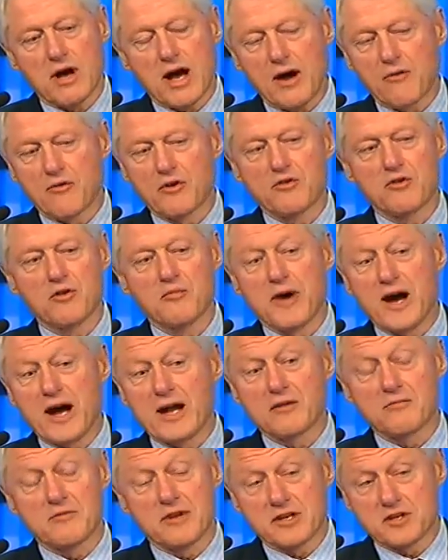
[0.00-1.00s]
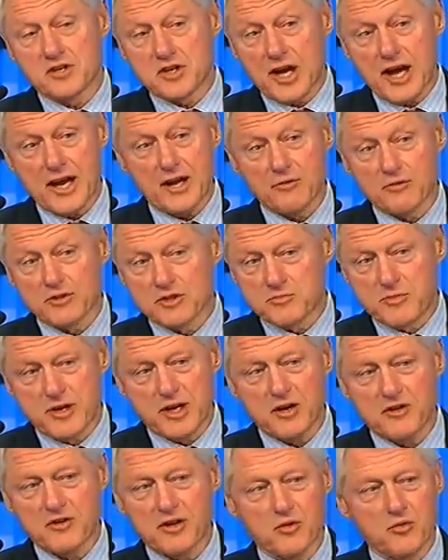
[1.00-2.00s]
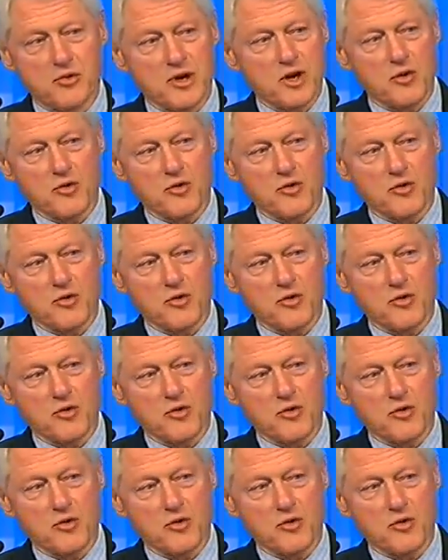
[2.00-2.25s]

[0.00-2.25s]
I would remind them that China was bigger than